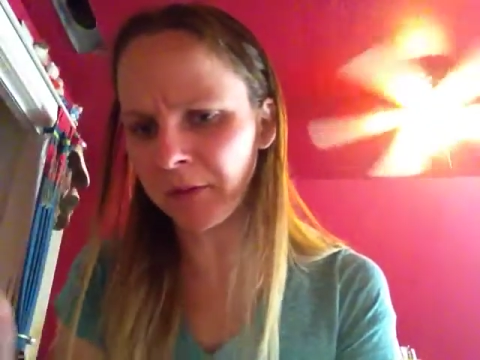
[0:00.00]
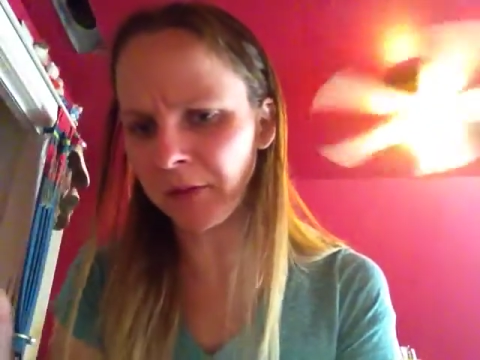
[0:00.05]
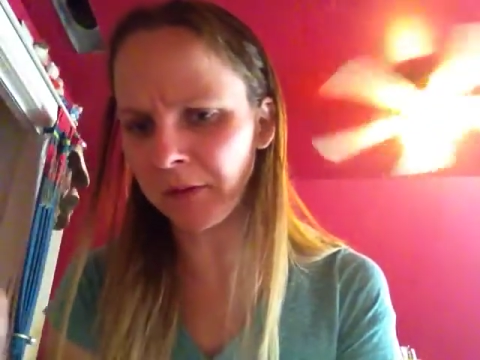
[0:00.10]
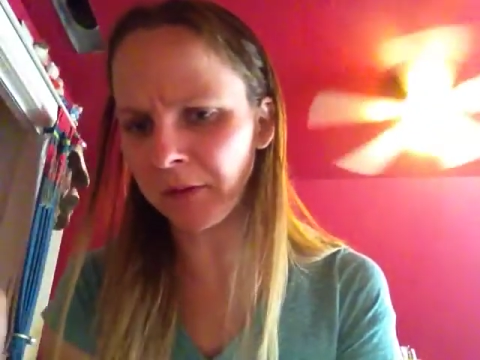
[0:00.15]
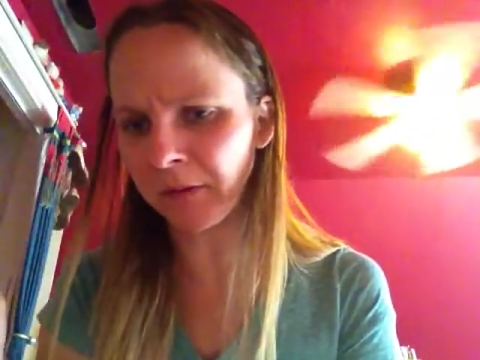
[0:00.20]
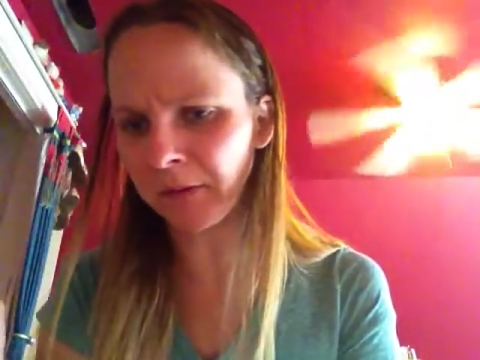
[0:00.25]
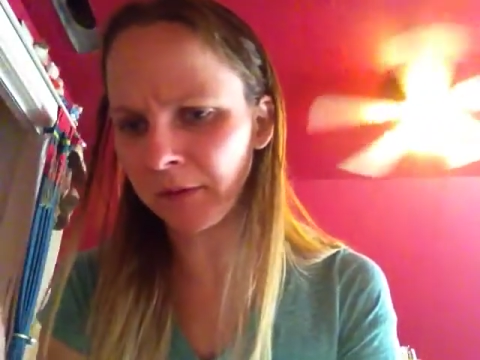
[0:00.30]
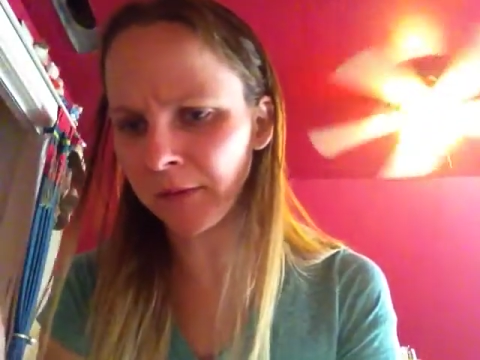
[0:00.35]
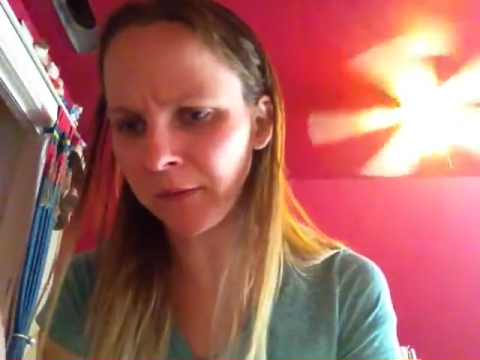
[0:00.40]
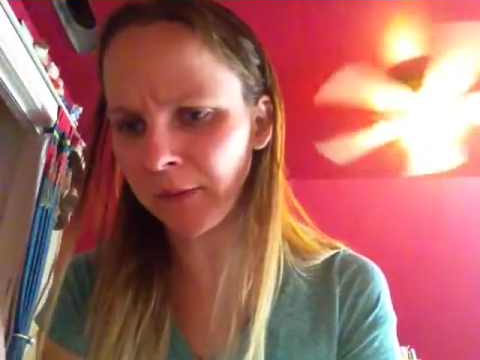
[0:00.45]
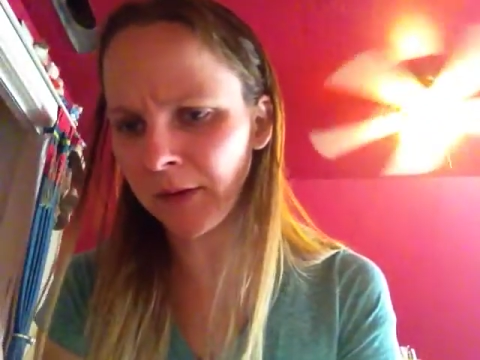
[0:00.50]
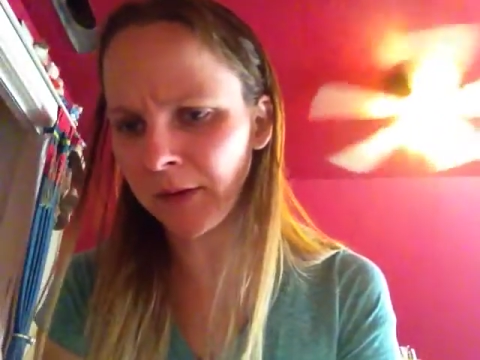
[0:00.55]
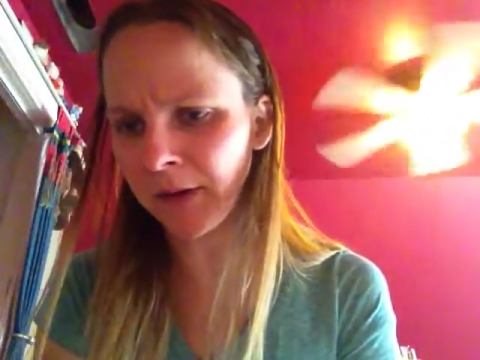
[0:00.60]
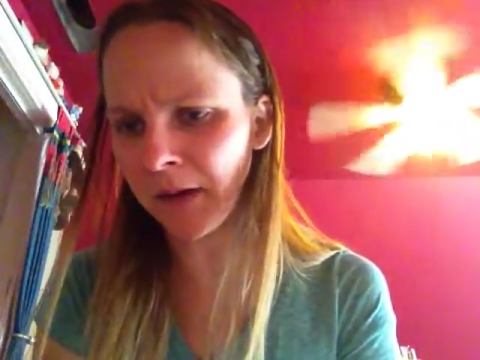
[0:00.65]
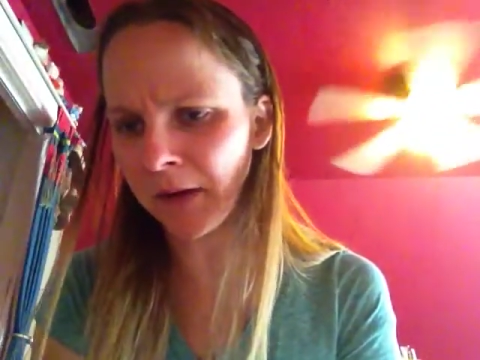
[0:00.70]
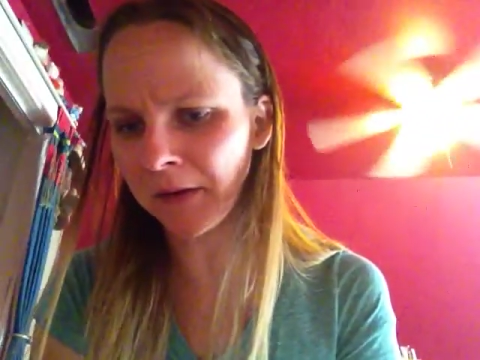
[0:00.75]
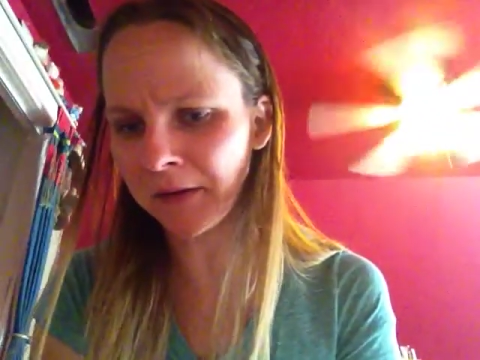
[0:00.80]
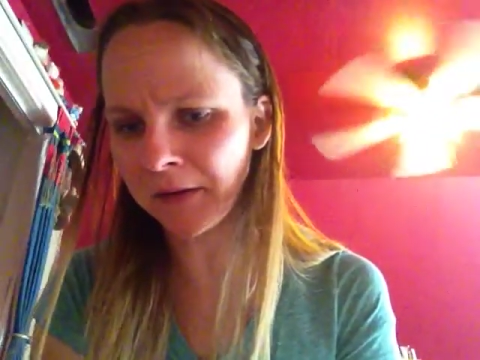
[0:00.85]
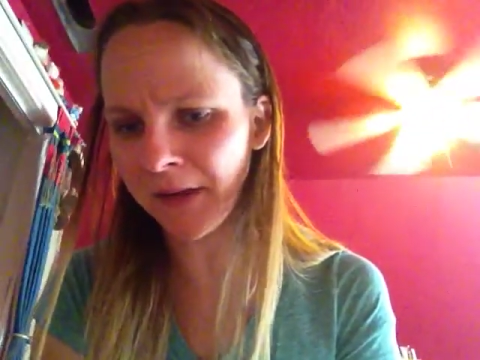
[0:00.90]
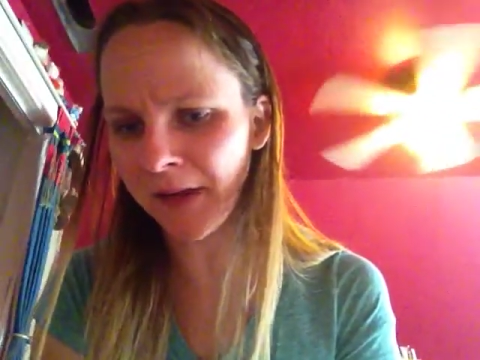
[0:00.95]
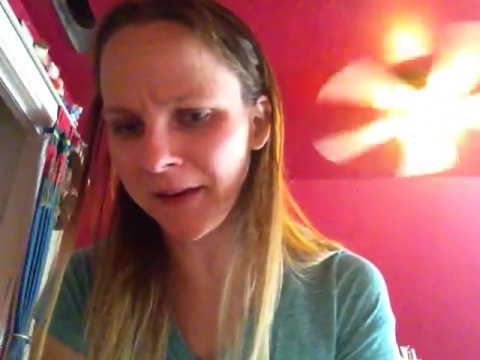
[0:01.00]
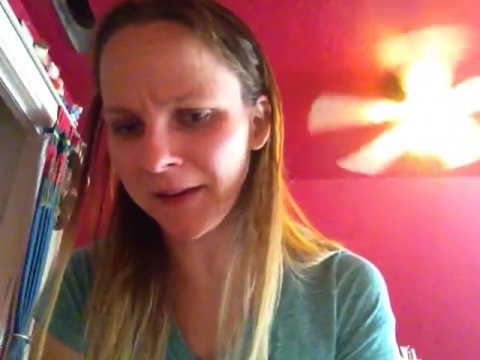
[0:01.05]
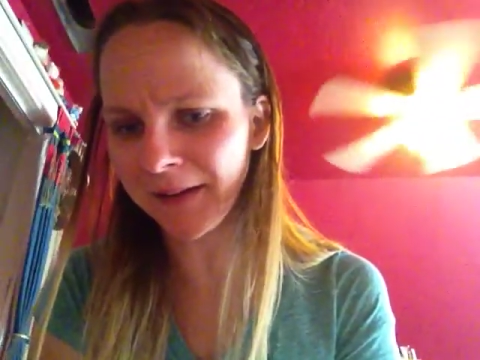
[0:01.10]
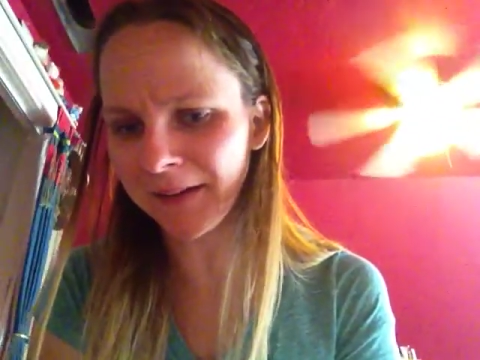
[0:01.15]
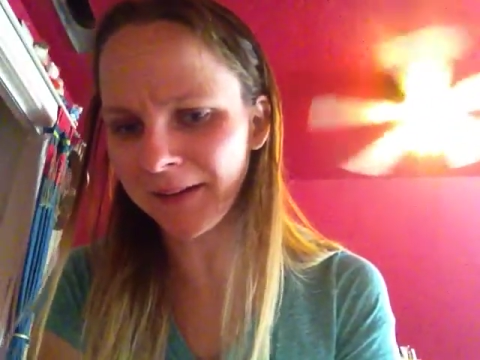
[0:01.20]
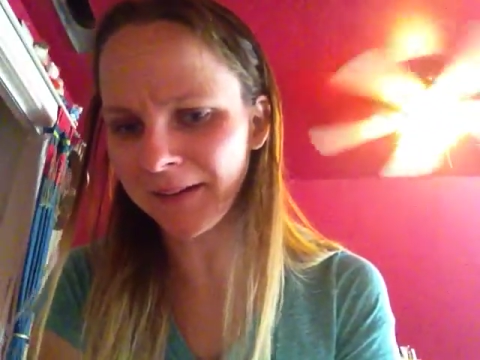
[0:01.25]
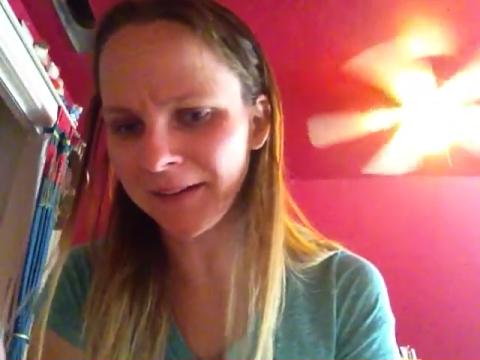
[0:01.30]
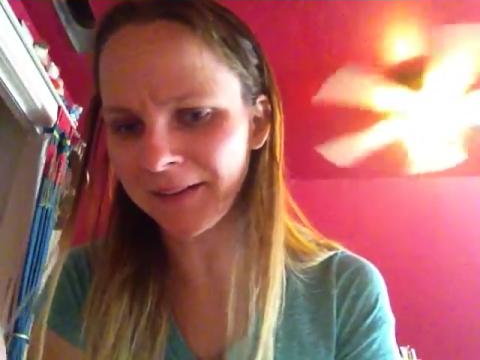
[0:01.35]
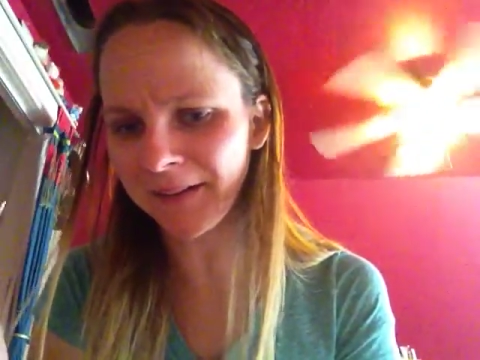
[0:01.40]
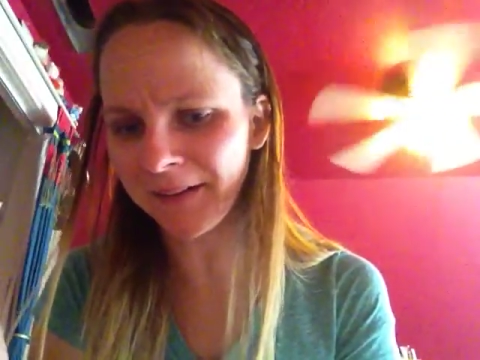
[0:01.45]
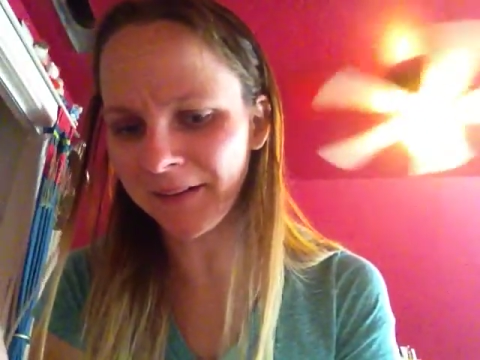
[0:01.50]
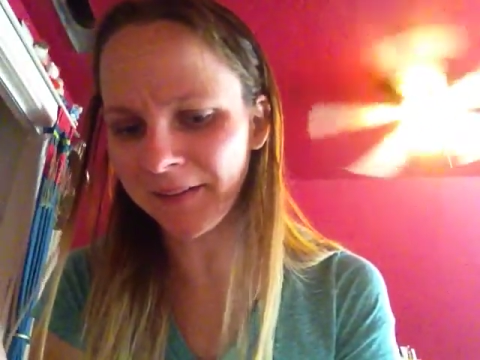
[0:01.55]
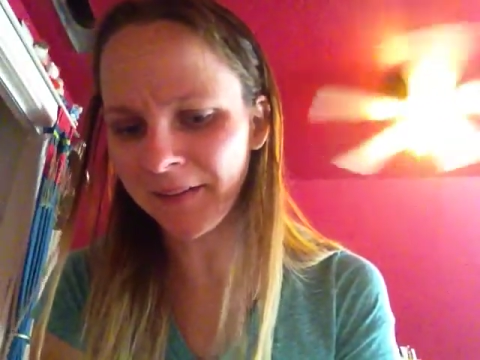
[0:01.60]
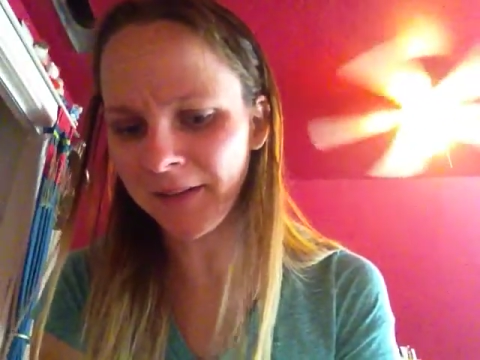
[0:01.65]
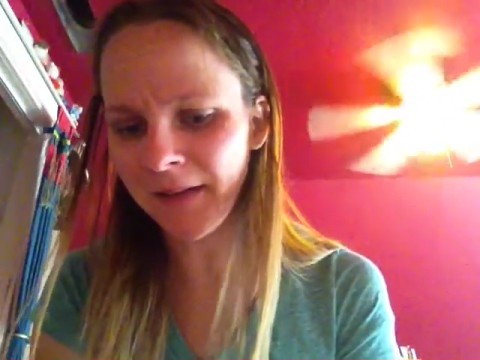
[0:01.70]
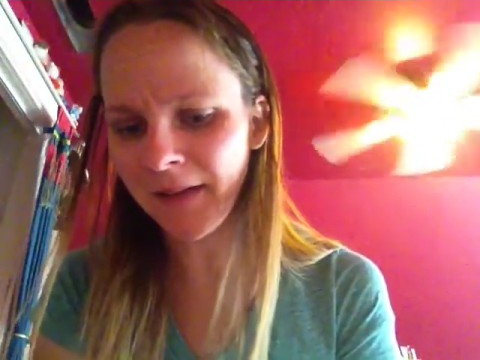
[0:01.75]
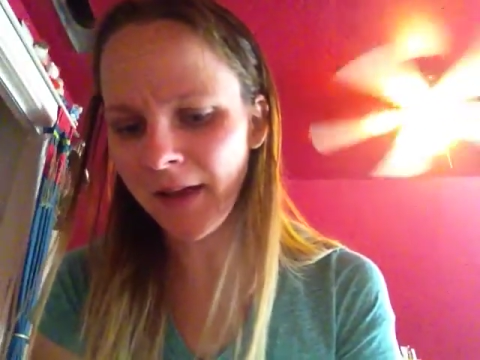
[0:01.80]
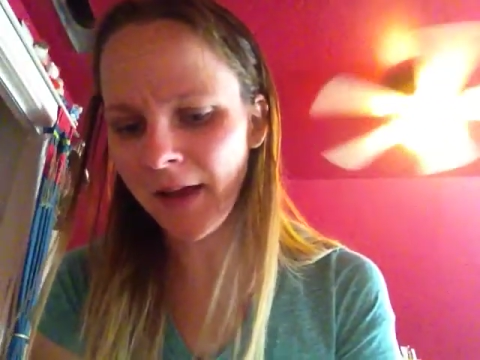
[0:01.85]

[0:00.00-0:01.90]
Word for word: needle. It's funny, how did that get in there?